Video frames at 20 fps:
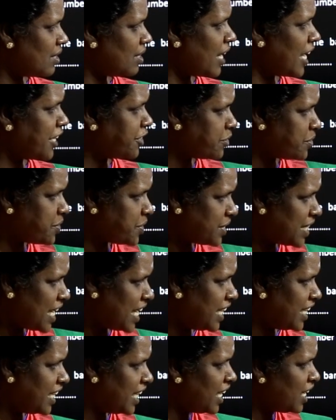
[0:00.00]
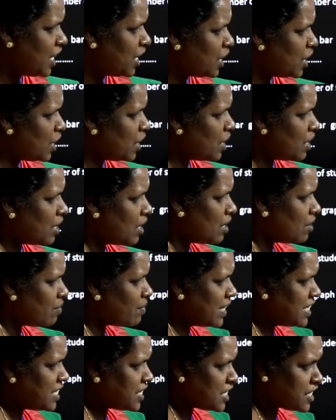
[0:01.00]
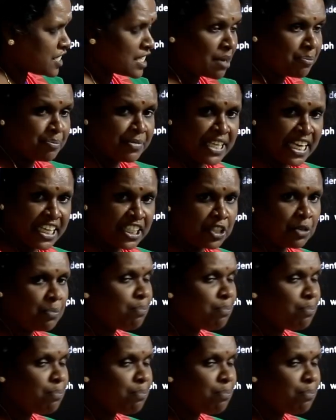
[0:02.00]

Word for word: like to study, what is the subject?